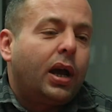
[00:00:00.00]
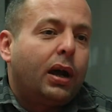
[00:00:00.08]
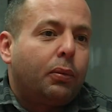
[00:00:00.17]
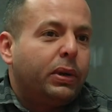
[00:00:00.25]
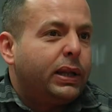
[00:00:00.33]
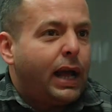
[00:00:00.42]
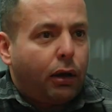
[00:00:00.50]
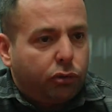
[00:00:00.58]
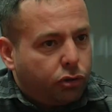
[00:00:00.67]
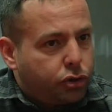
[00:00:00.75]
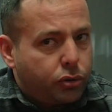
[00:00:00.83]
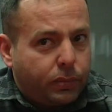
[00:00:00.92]
without
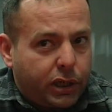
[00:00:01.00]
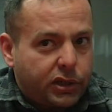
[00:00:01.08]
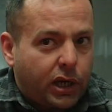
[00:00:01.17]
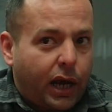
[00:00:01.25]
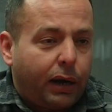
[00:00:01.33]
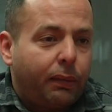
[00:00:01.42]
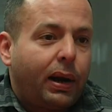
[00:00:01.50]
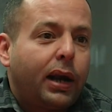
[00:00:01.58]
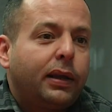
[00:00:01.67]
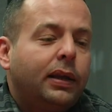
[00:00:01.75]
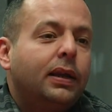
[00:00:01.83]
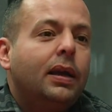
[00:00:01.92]
too much
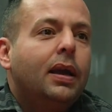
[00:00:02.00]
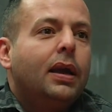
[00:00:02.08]
hierarchy,